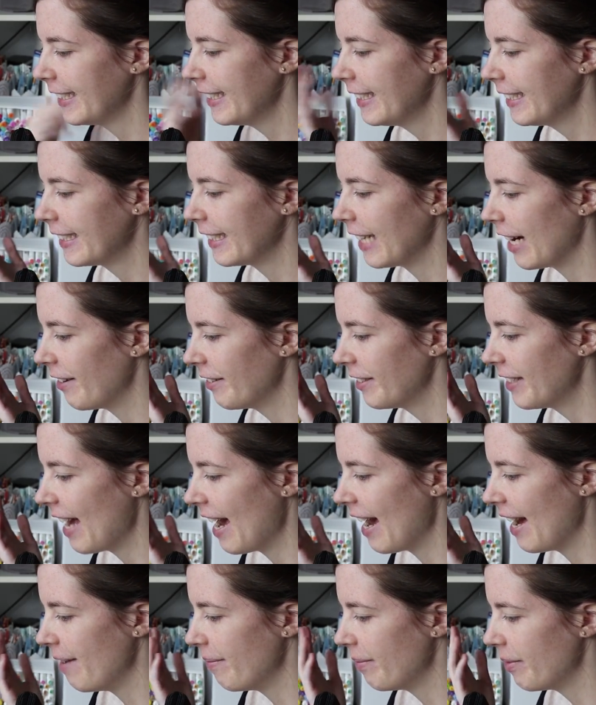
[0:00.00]
it's now
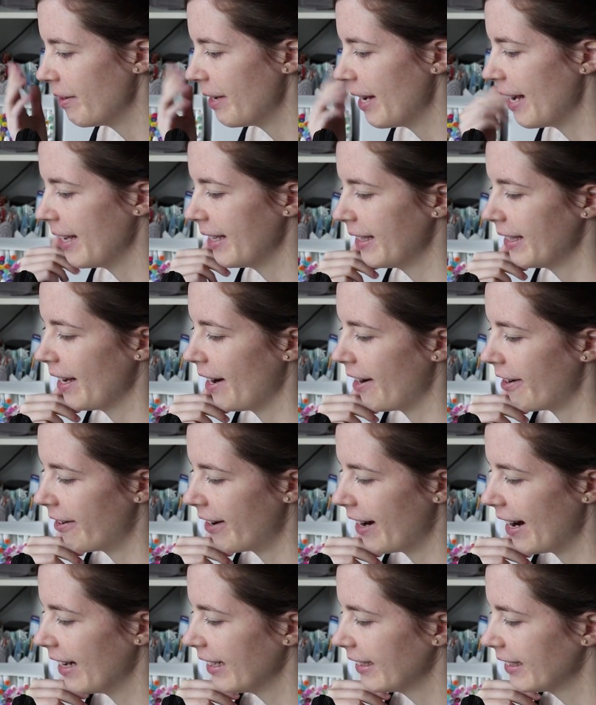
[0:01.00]
time to test
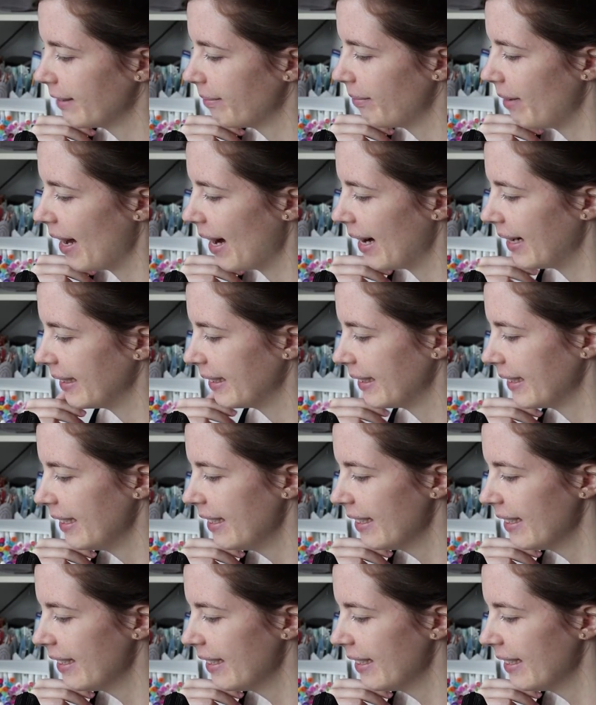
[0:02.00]
our art supplies